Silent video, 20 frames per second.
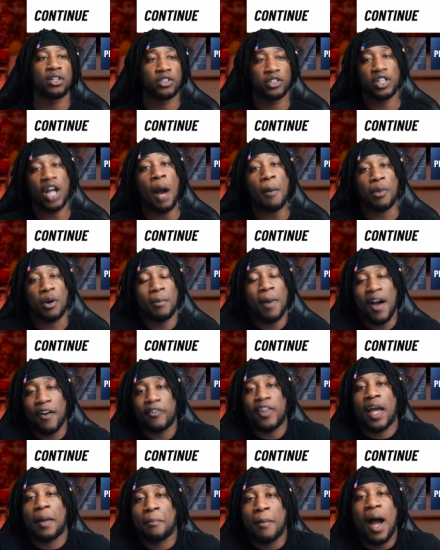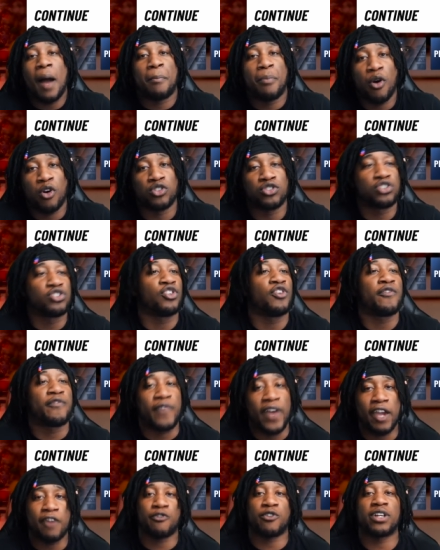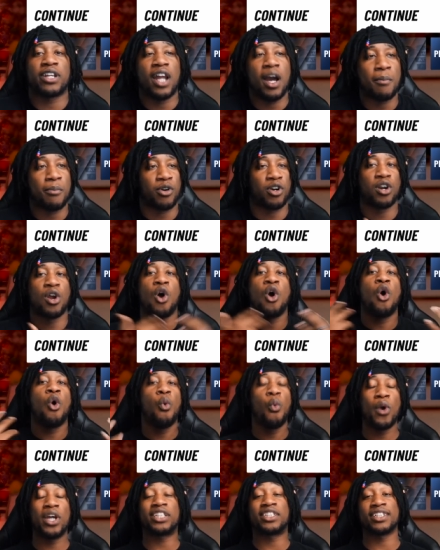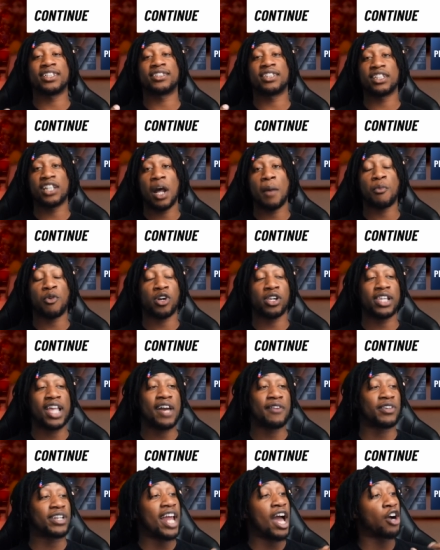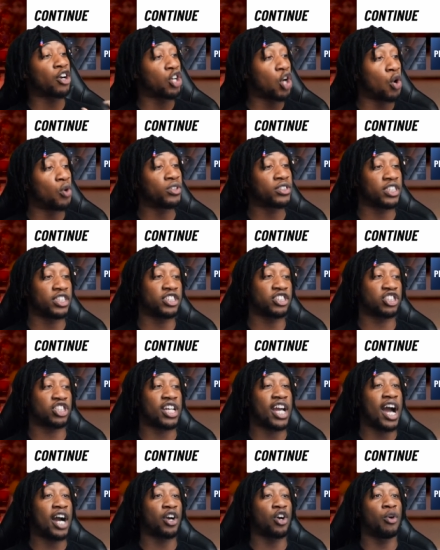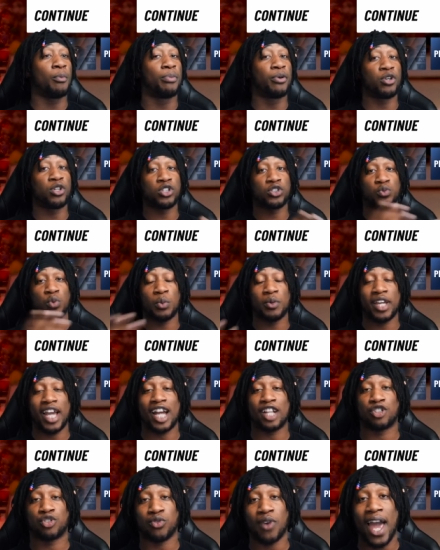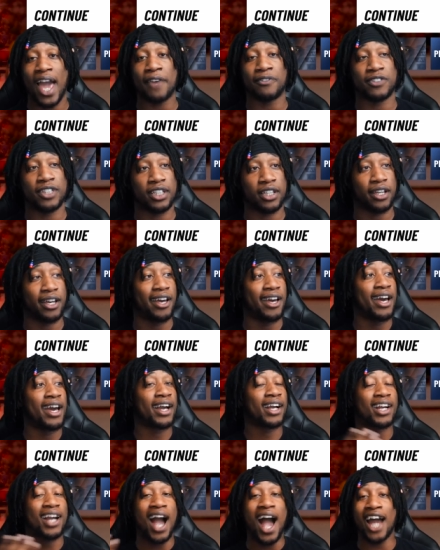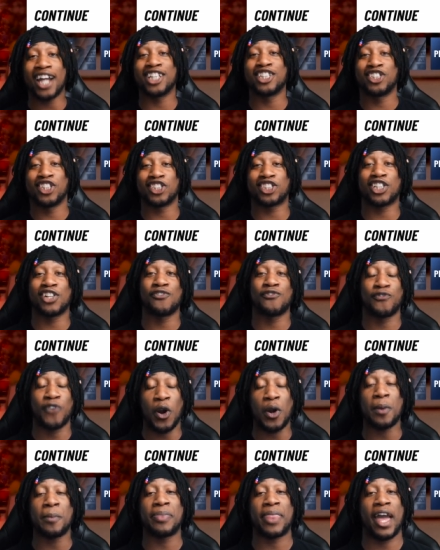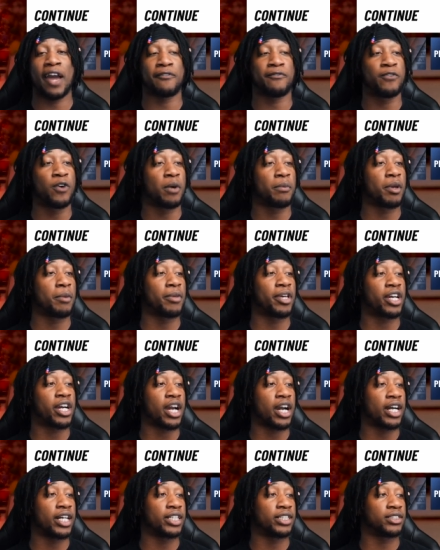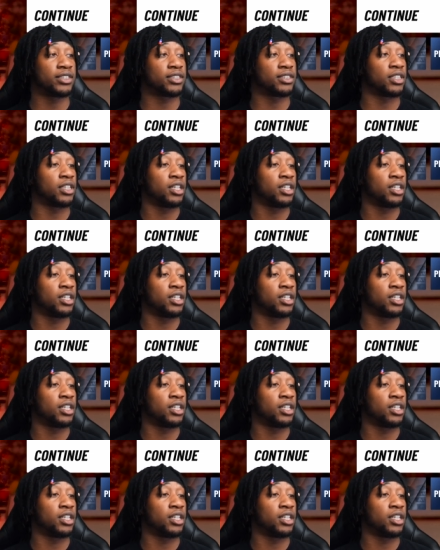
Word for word: number, my like my personal favorite number which is the number 11. Now, going to the Chicago Bulls when we got drafted kind of just confirmed that for me because